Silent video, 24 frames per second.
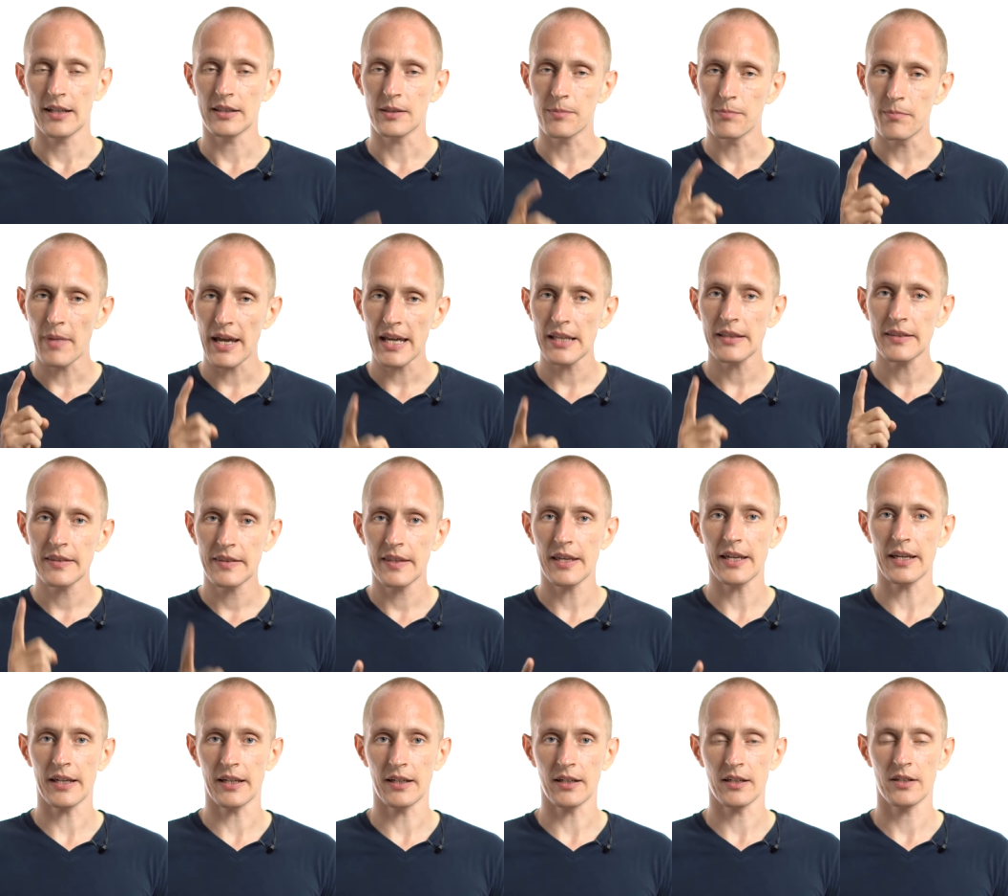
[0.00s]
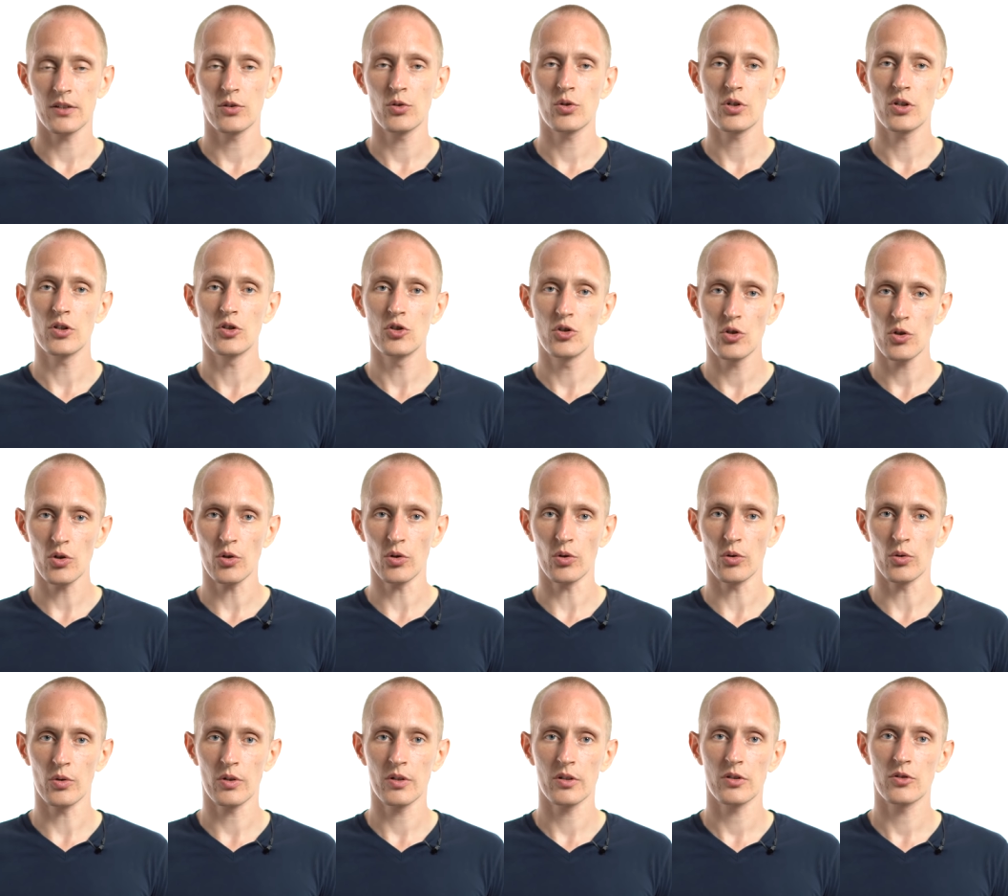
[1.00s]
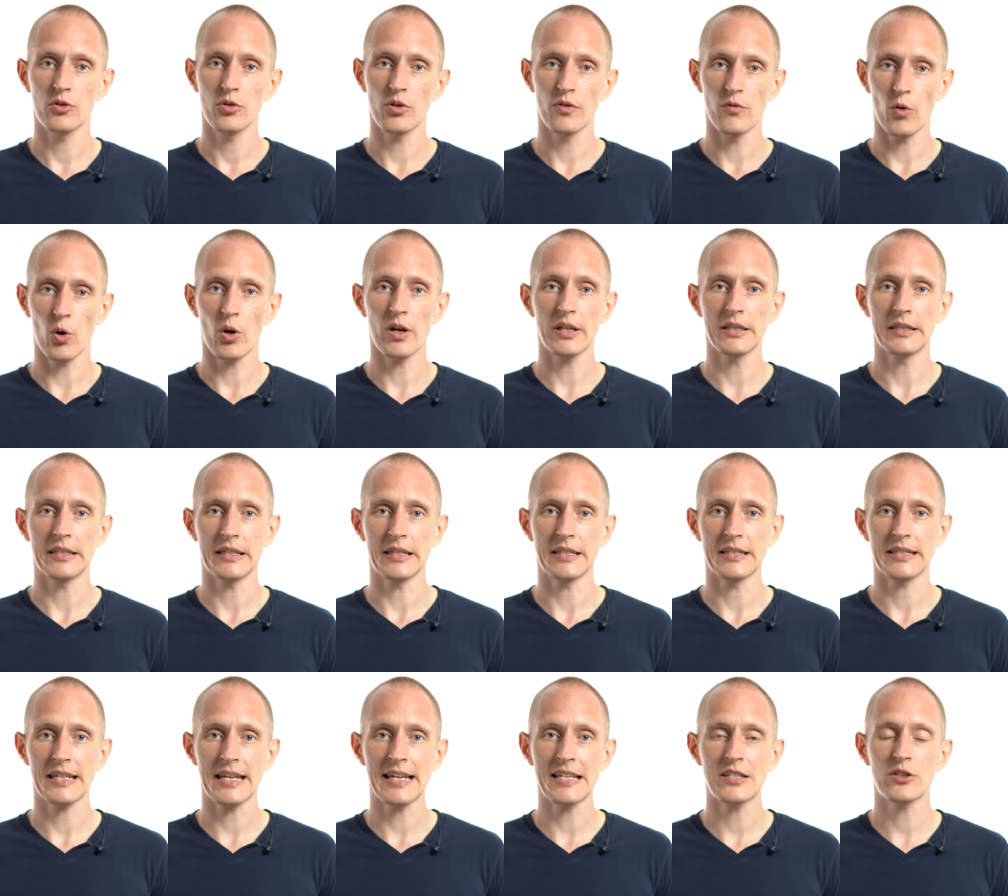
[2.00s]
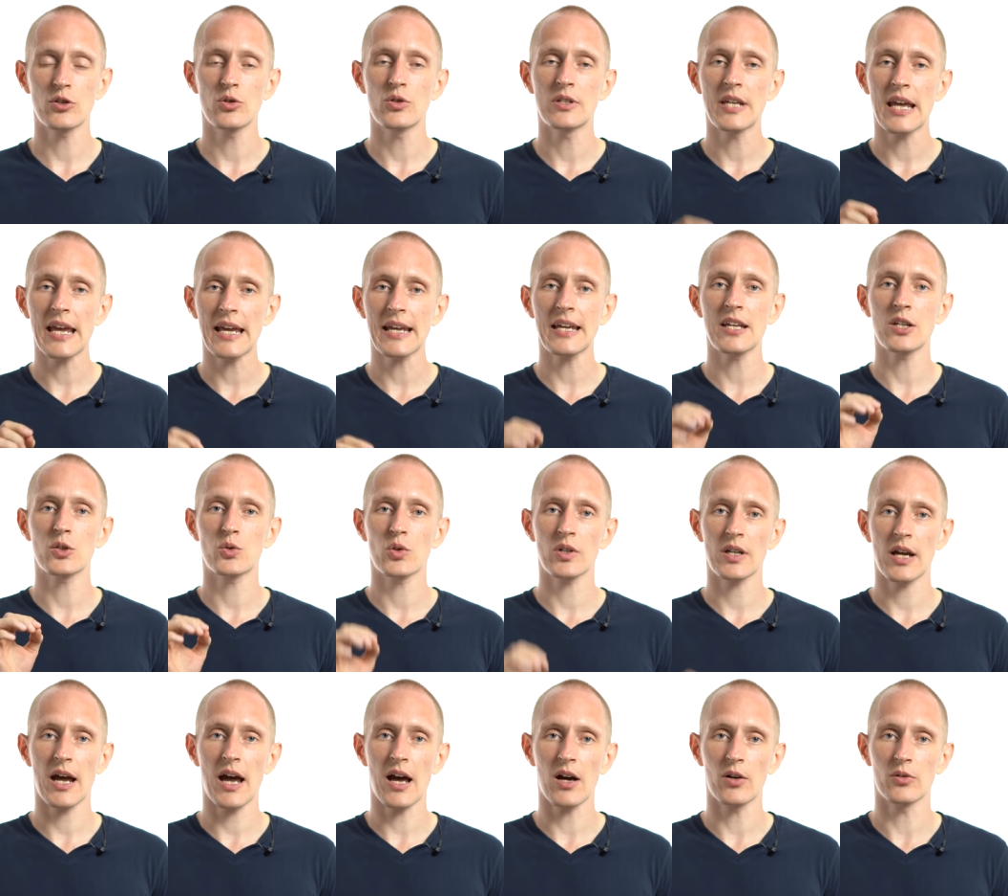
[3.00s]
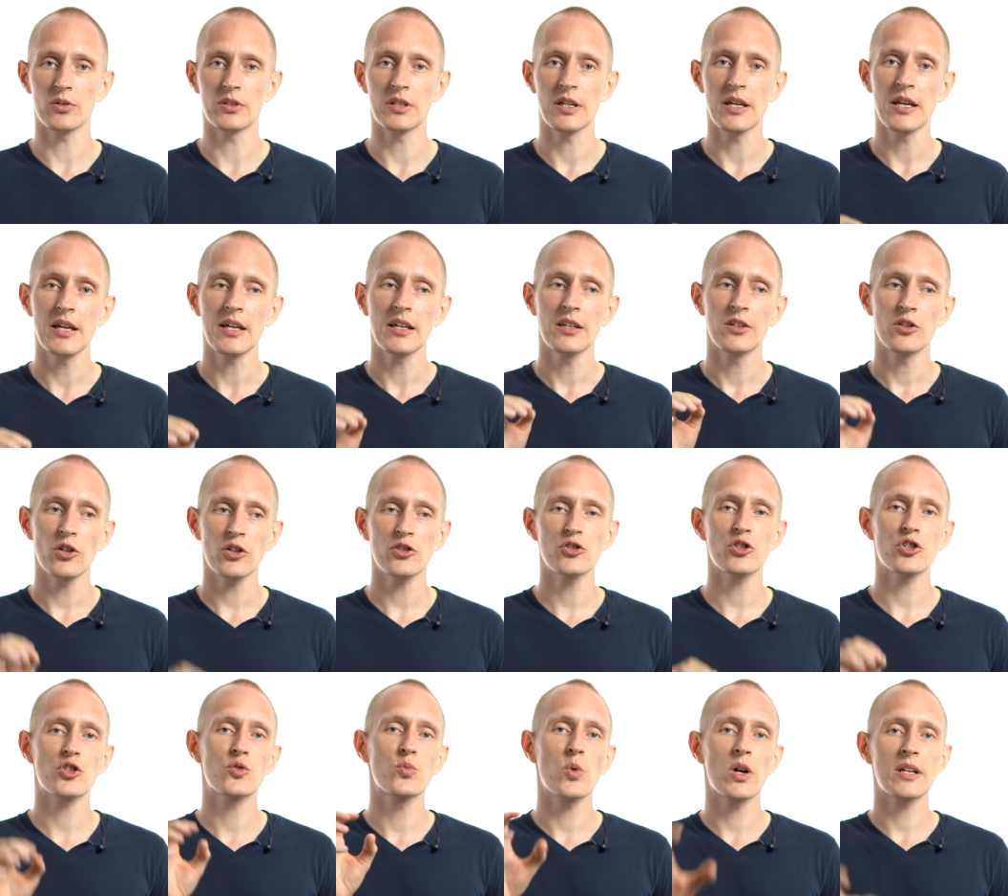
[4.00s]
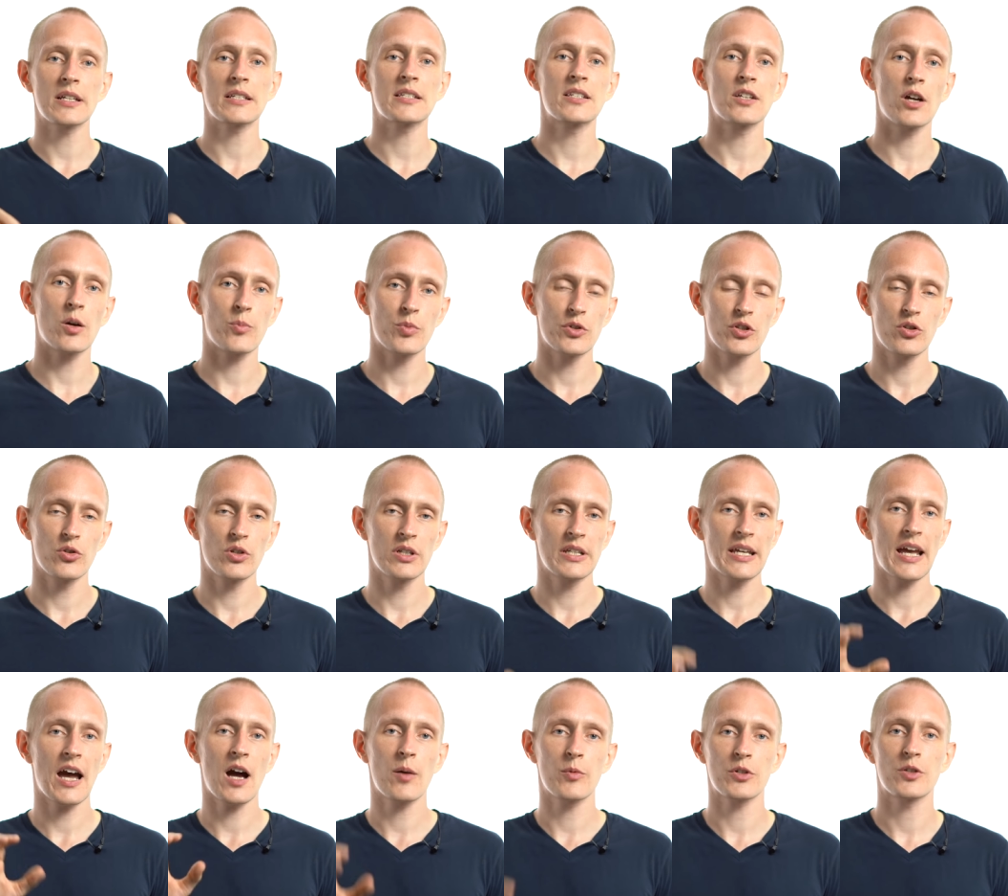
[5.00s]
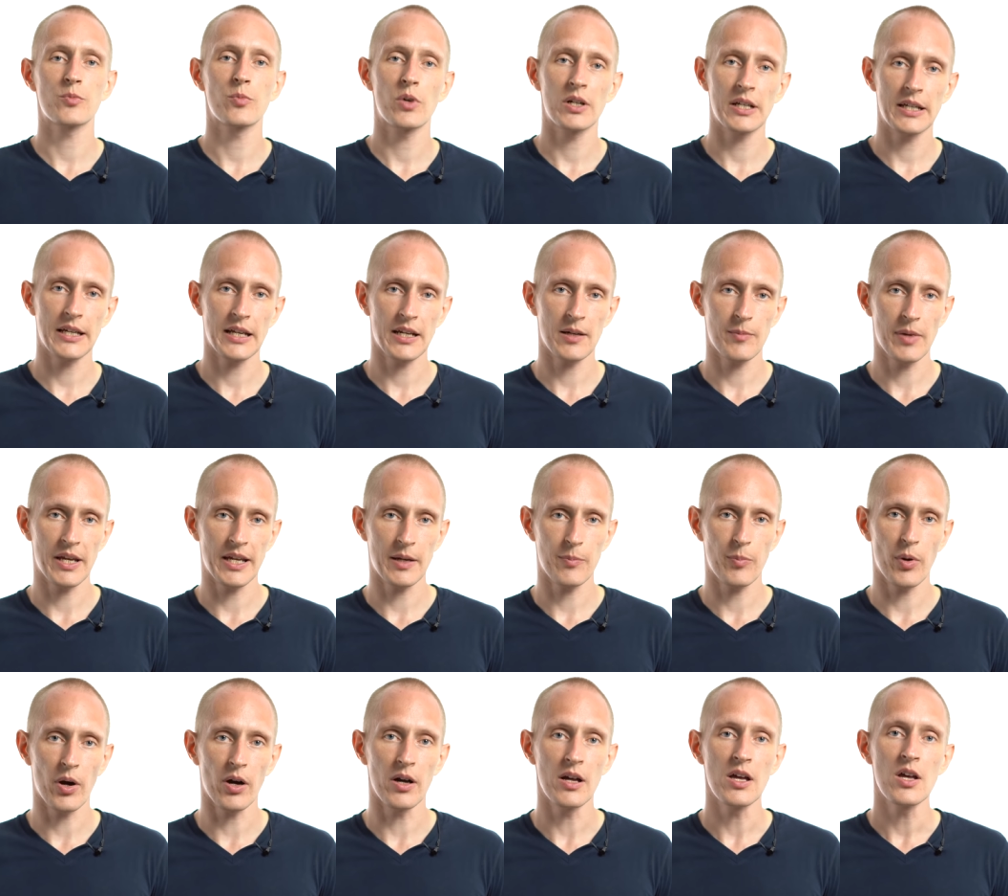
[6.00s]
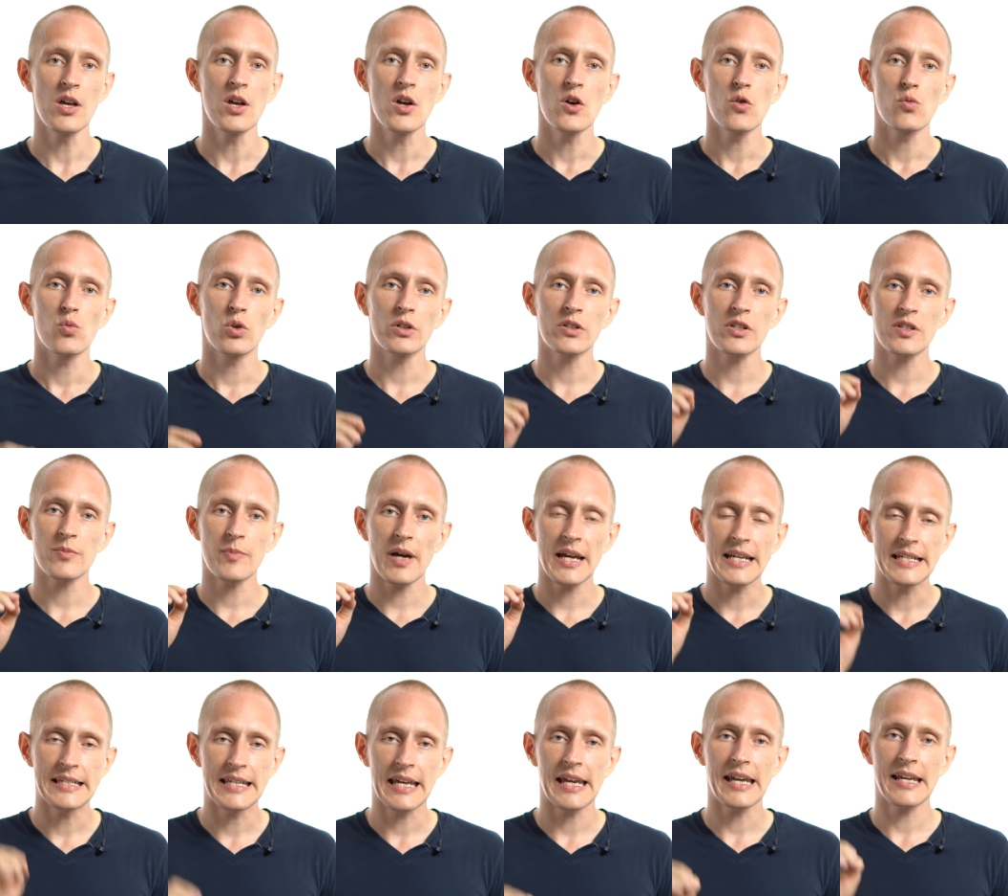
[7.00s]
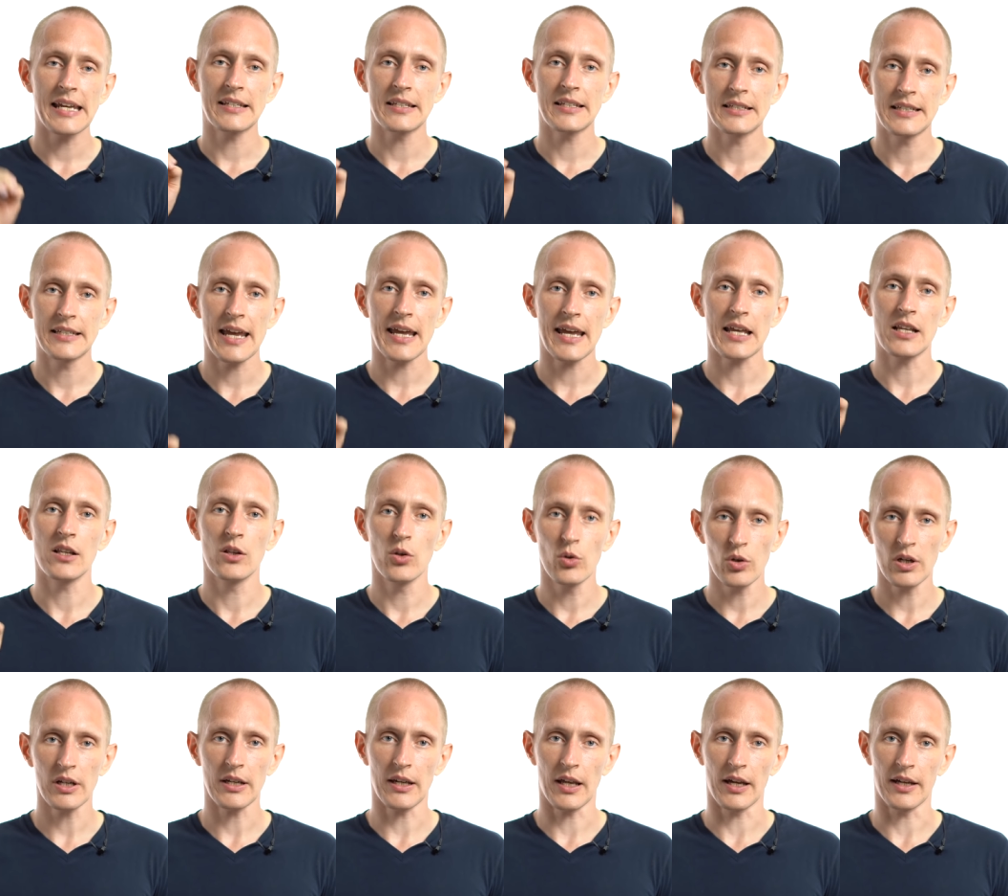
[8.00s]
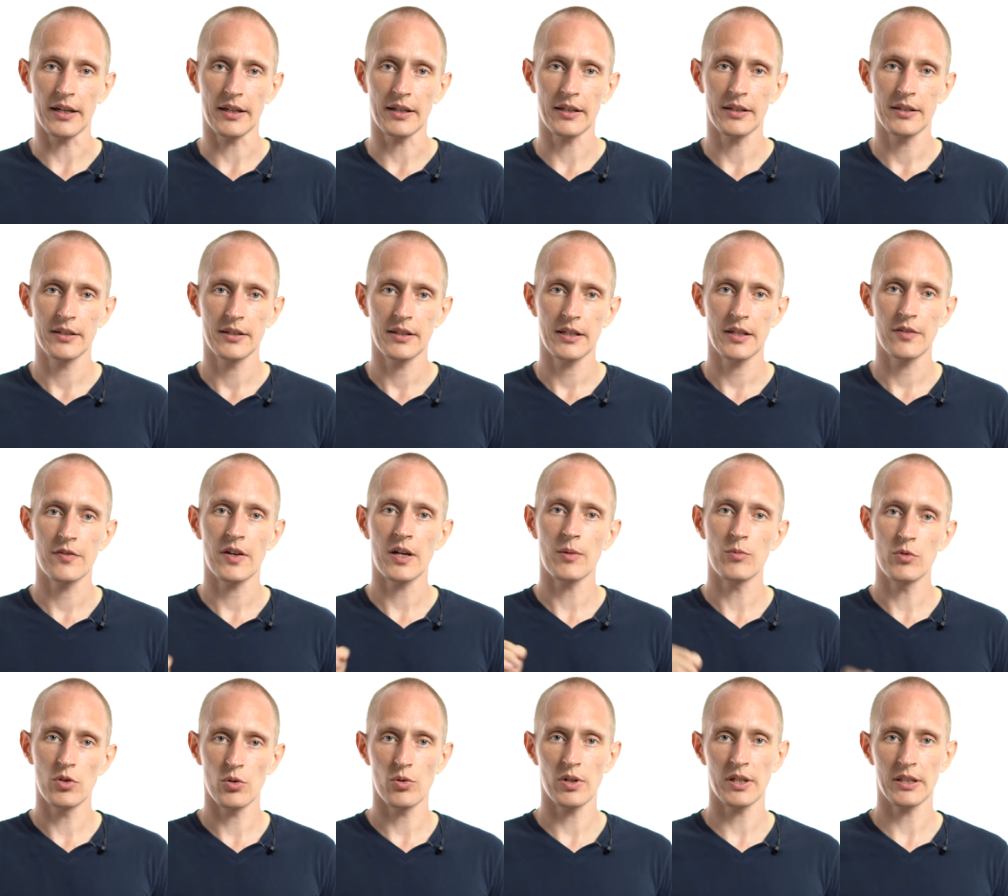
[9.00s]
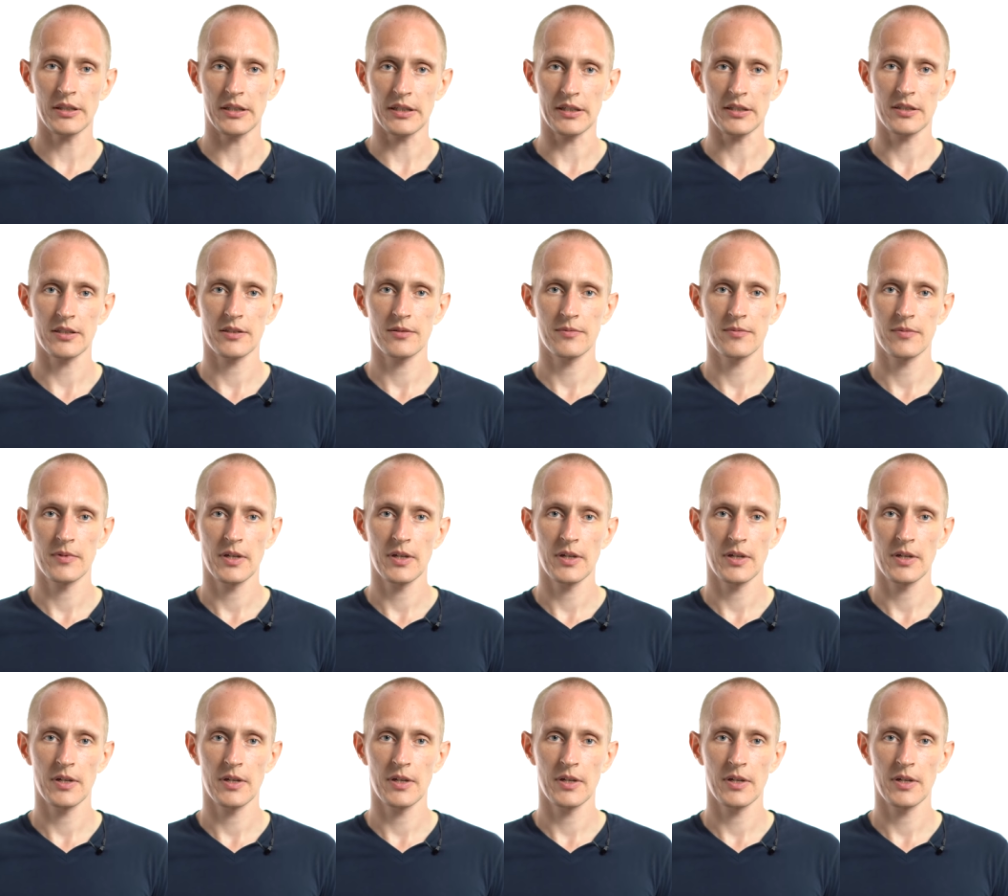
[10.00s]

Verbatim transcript: And the main thing you can do to avoid this is to take into account not just what is the opportunity, how much money can I make, but what does my day to day look like if I'm doing this?